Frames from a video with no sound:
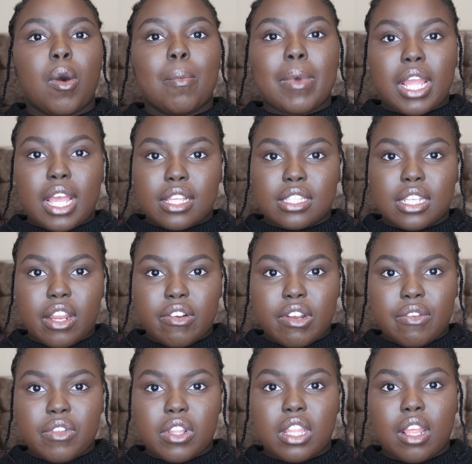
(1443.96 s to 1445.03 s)
got my gas and air
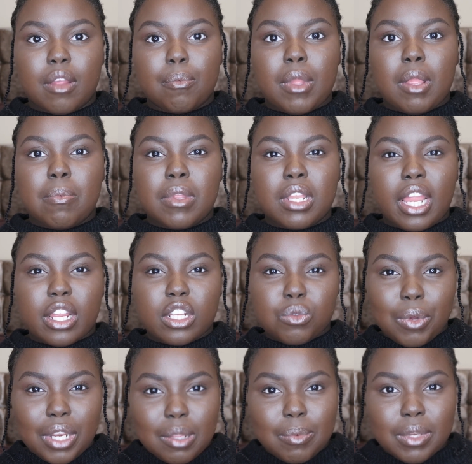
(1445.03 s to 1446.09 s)
and everything, maybe like
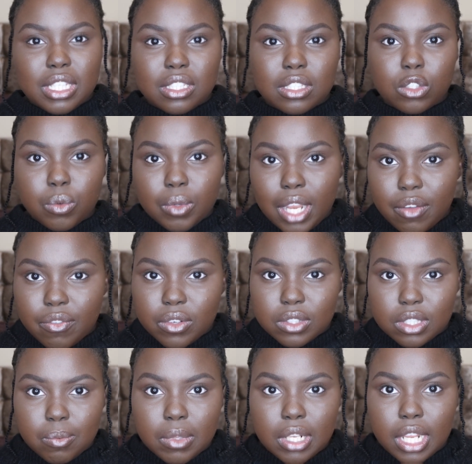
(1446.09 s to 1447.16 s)
20 minutes to 11
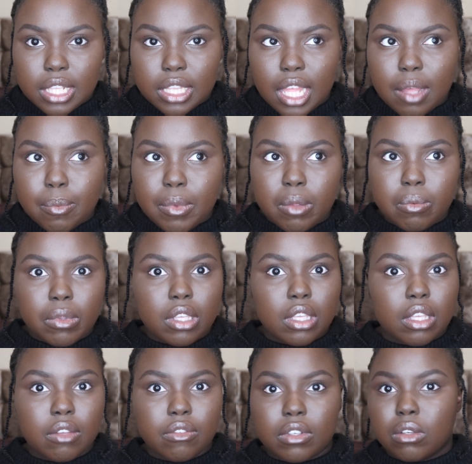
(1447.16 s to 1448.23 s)
or something like that. Maybe
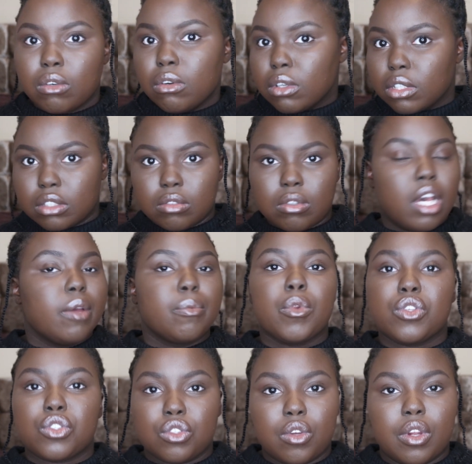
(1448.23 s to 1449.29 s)
even 1:45, I'm
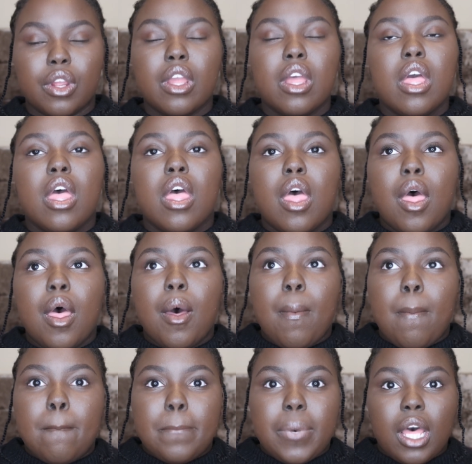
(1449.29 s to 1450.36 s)
not sure.
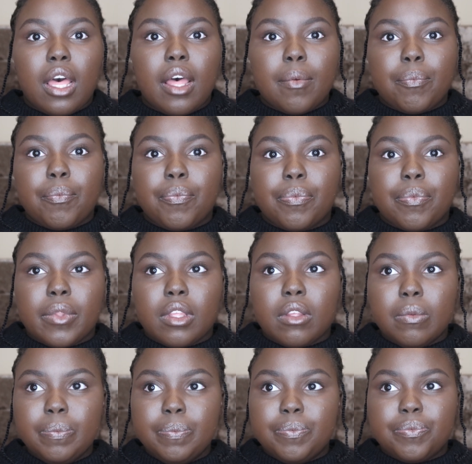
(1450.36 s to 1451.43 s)
But
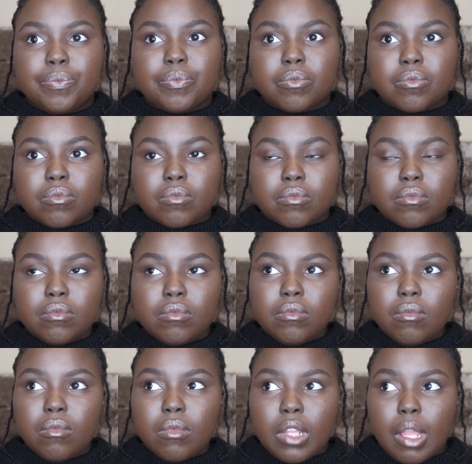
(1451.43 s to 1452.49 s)
by
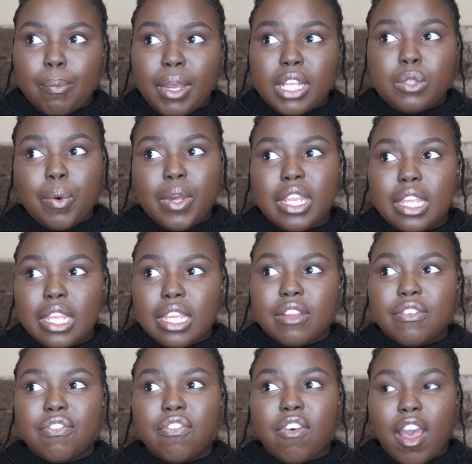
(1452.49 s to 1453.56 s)

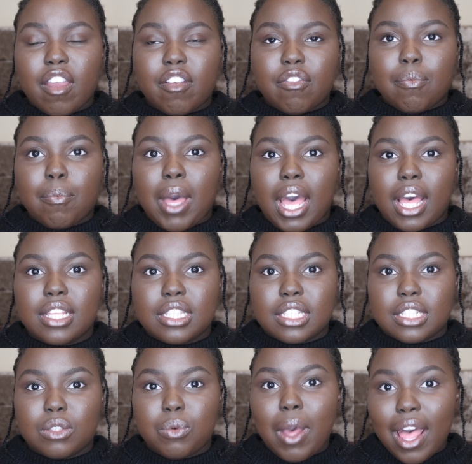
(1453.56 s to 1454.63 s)

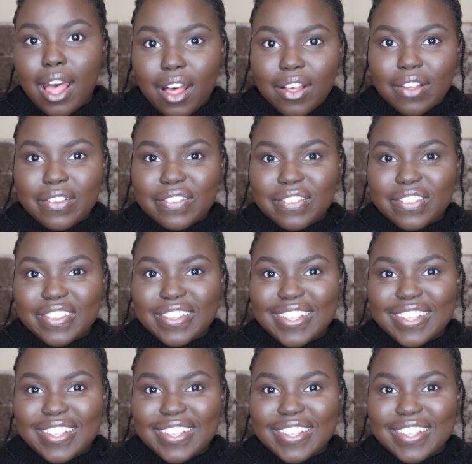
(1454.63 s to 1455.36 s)
12:25,